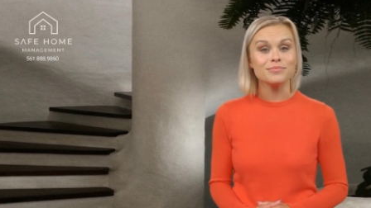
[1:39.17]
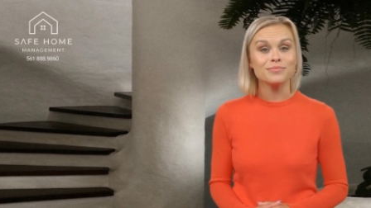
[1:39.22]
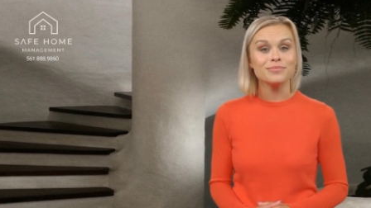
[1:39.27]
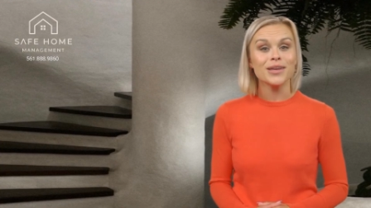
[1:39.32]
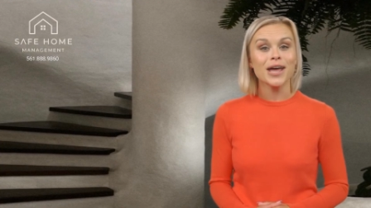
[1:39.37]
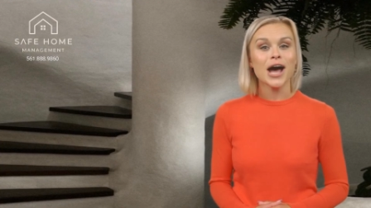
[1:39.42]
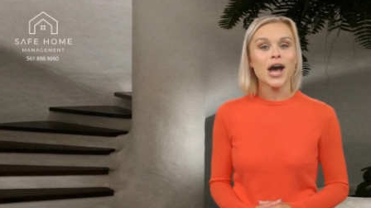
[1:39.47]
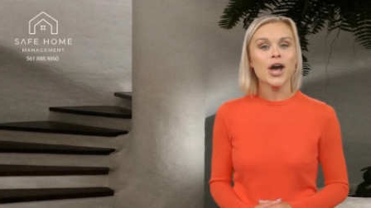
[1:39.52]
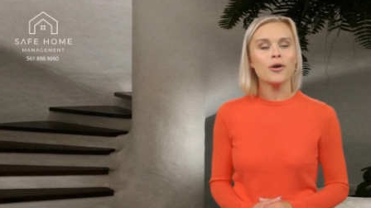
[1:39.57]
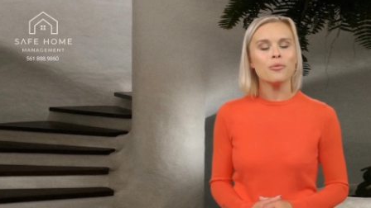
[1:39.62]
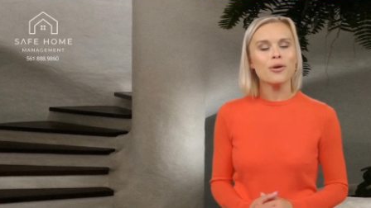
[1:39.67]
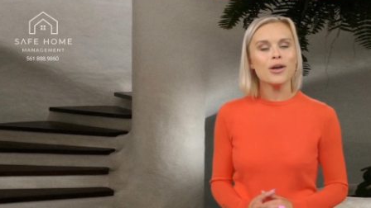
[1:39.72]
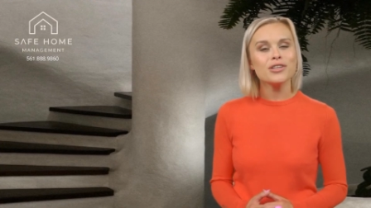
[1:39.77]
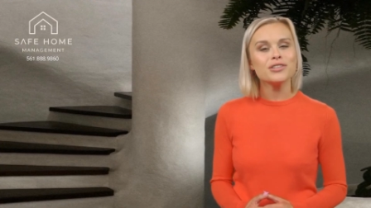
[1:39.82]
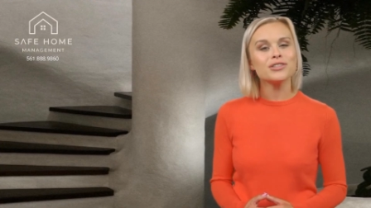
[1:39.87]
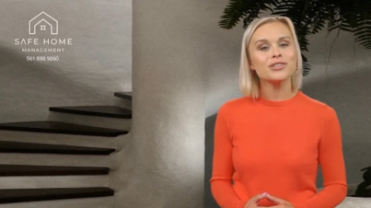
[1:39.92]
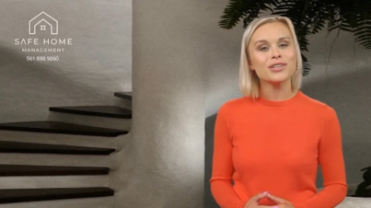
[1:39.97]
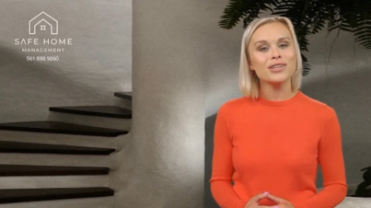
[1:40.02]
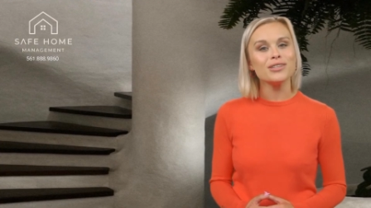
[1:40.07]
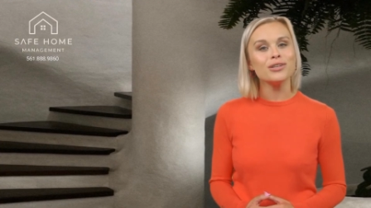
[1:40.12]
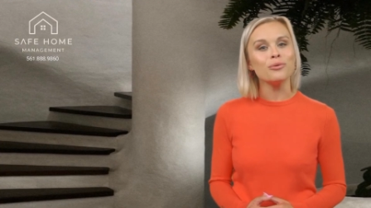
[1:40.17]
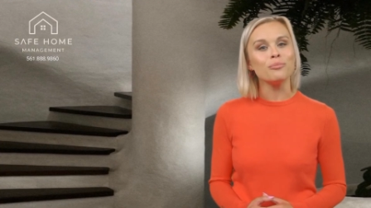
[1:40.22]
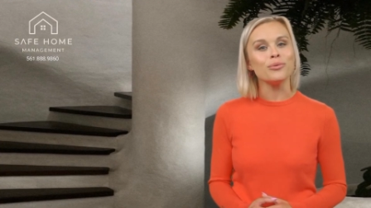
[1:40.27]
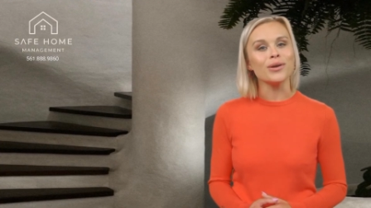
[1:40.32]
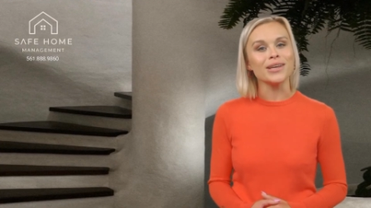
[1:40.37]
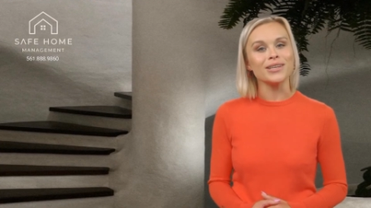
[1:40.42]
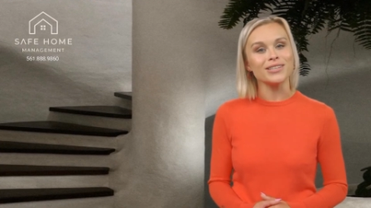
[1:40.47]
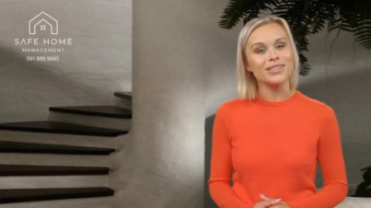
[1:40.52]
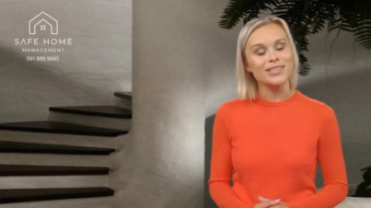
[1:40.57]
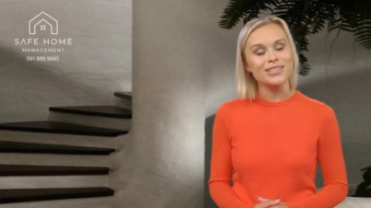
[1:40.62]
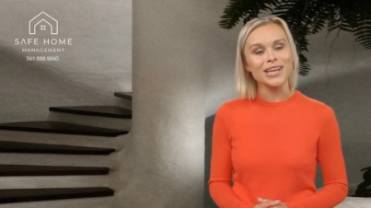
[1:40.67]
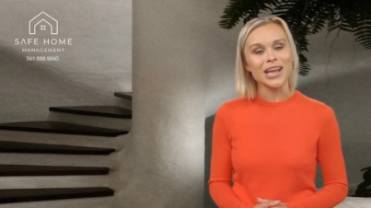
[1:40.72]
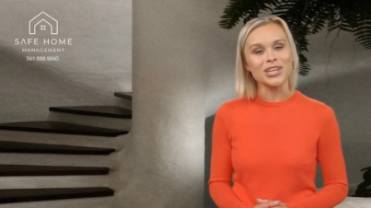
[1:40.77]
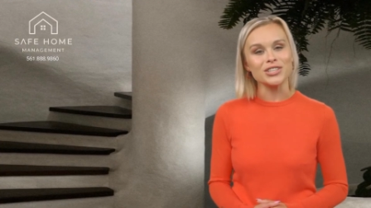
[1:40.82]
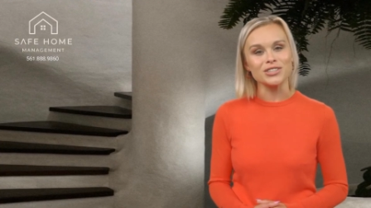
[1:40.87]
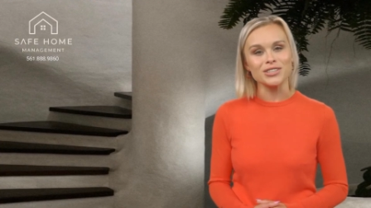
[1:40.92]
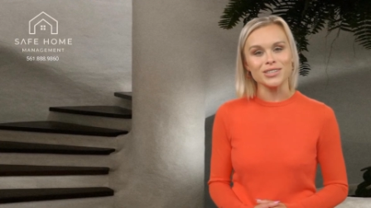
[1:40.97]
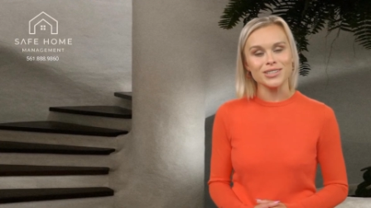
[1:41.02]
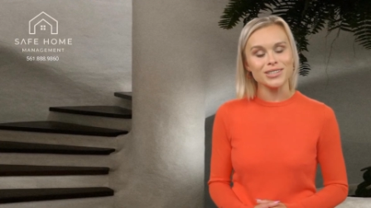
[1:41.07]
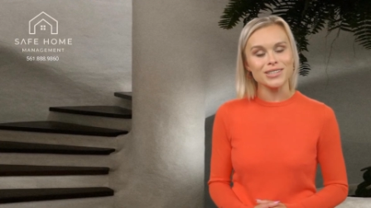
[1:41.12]
How much does a leak
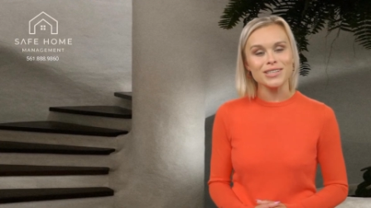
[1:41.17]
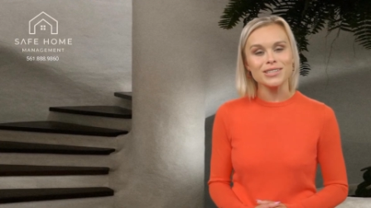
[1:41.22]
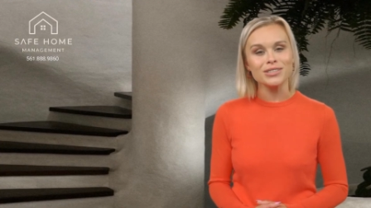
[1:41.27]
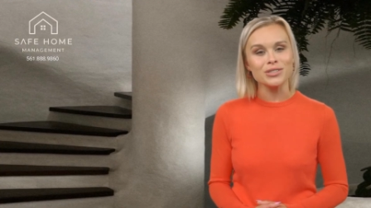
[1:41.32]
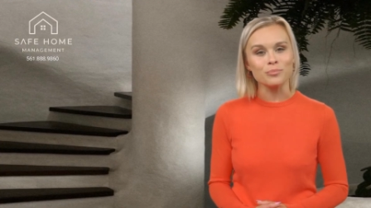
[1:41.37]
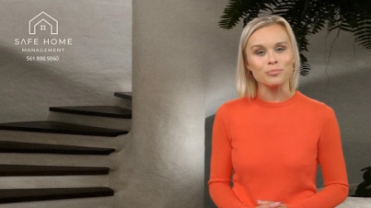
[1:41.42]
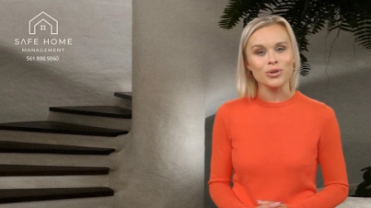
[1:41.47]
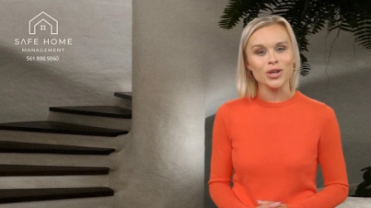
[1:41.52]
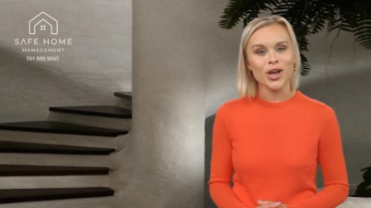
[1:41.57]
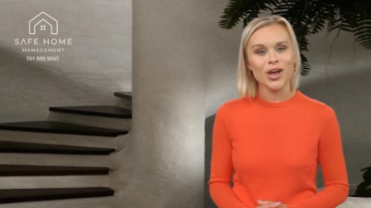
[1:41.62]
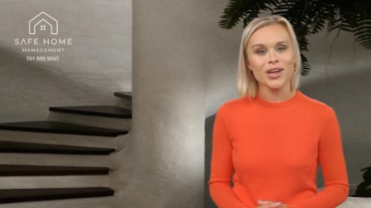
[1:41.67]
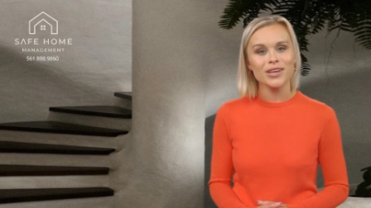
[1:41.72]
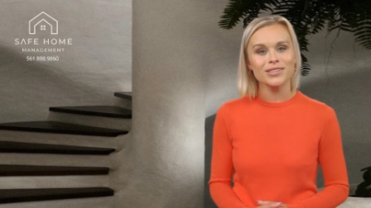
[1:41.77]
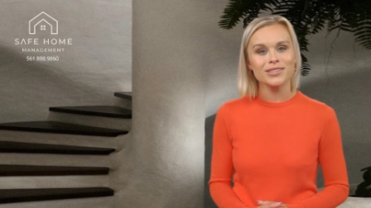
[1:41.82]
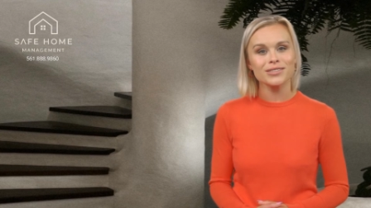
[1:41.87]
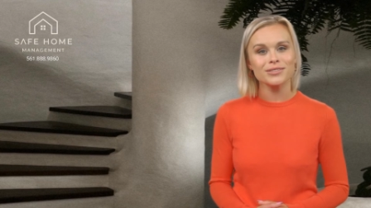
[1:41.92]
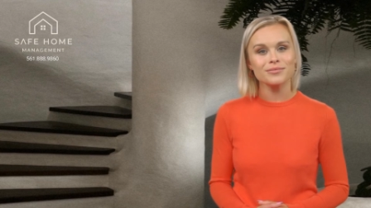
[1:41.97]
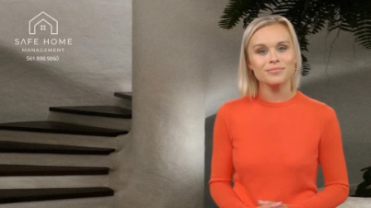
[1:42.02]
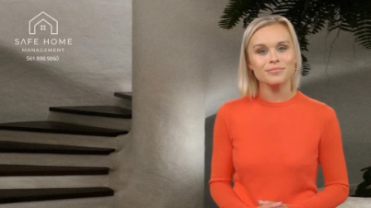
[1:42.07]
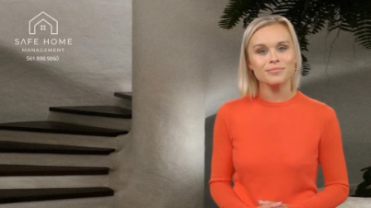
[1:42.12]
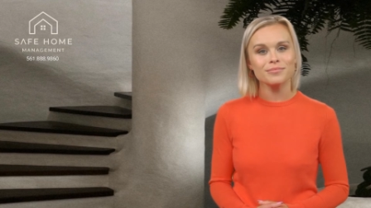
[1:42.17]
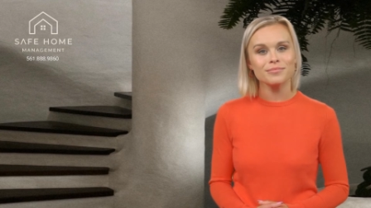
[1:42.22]
detection system cost?